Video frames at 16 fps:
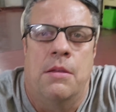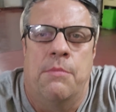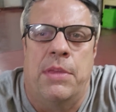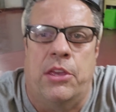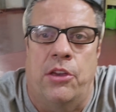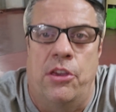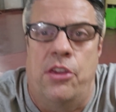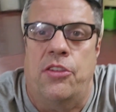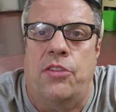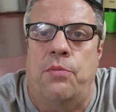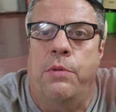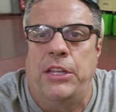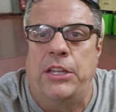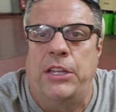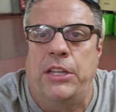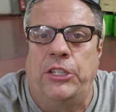because
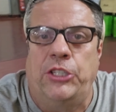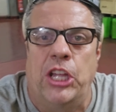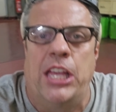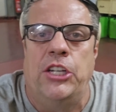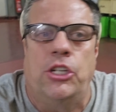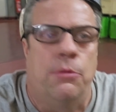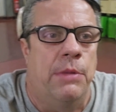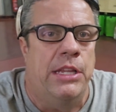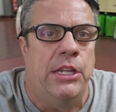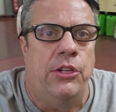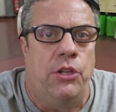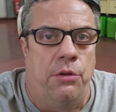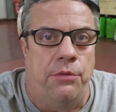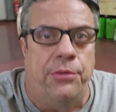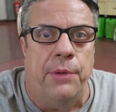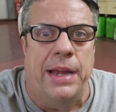when we change them, we
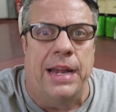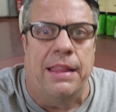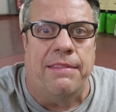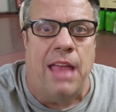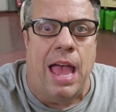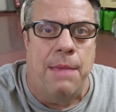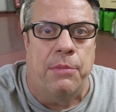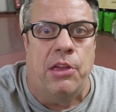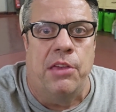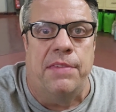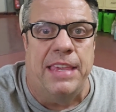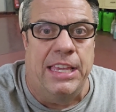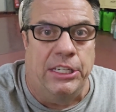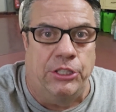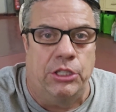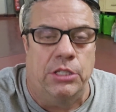do 3 at a time
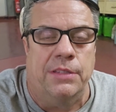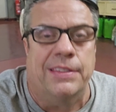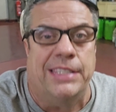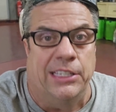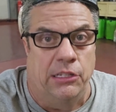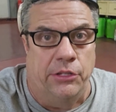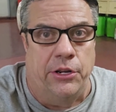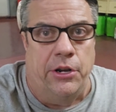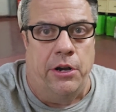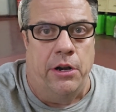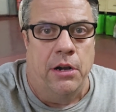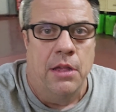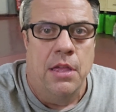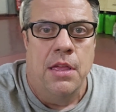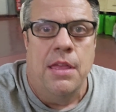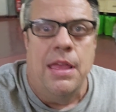because each cylinder
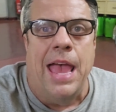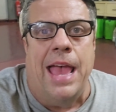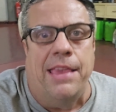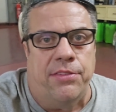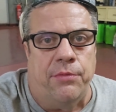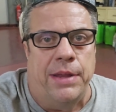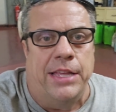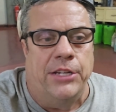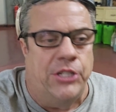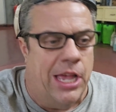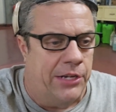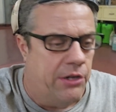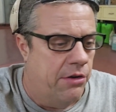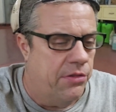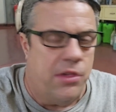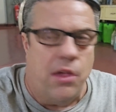has 3
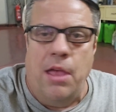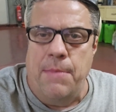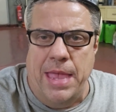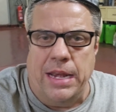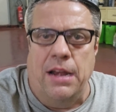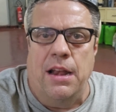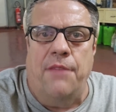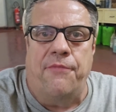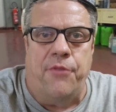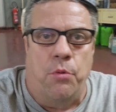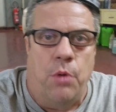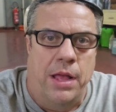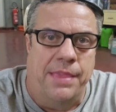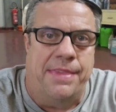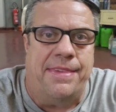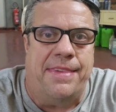injectors. So I made enough for
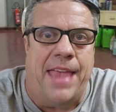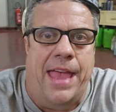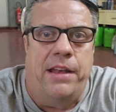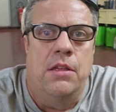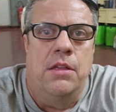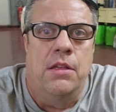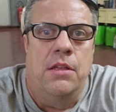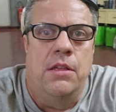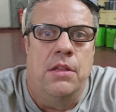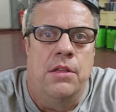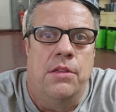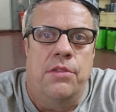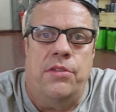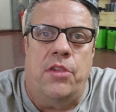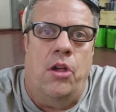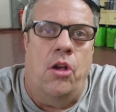1 set.
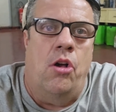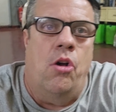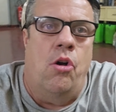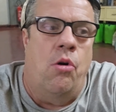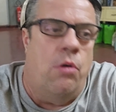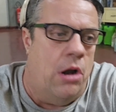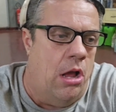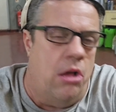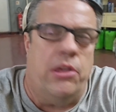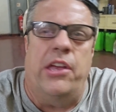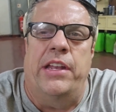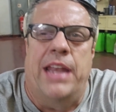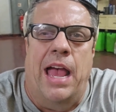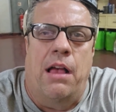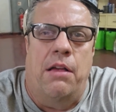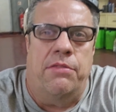So we're all
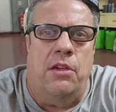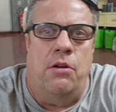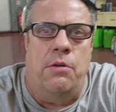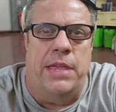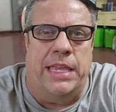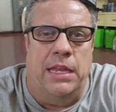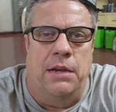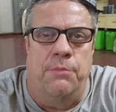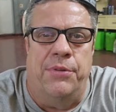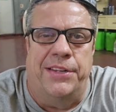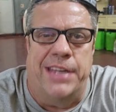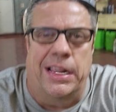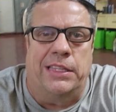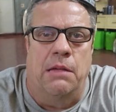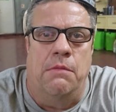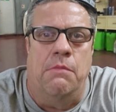good now. So we can
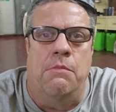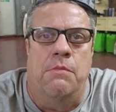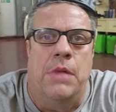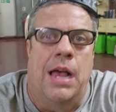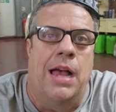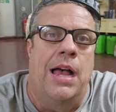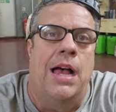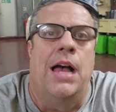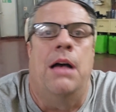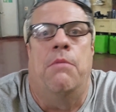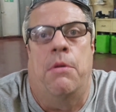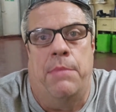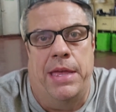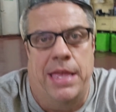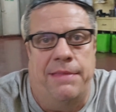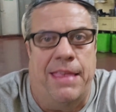protect them
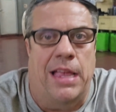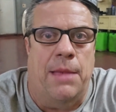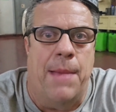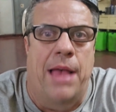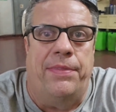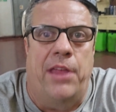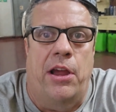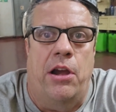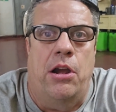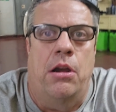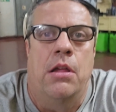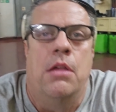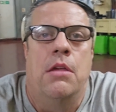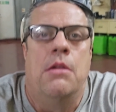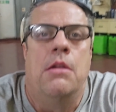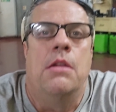when we take them out there
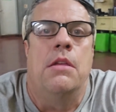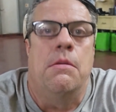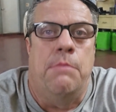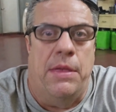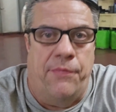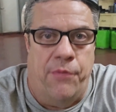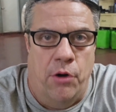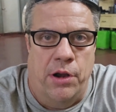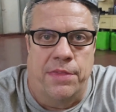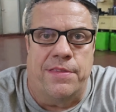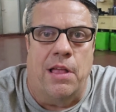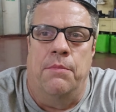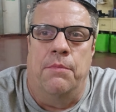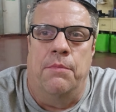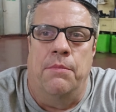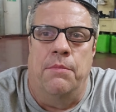before
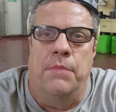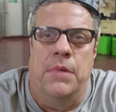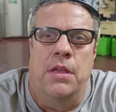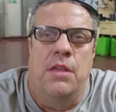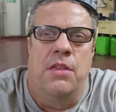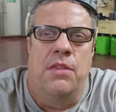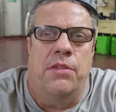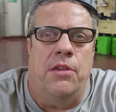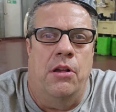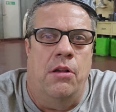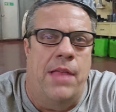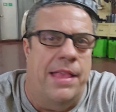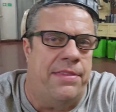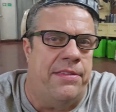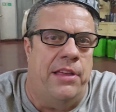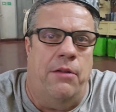installing them. So
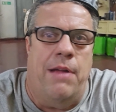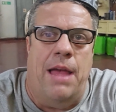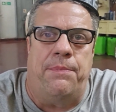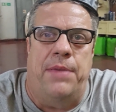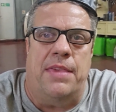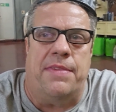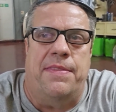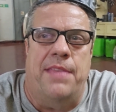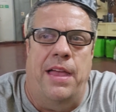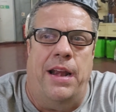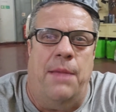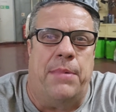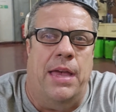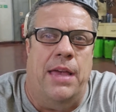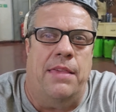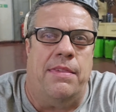that's gonna wrap this night
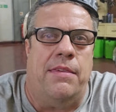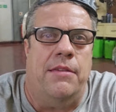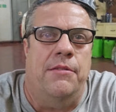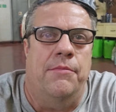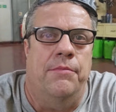up, guys.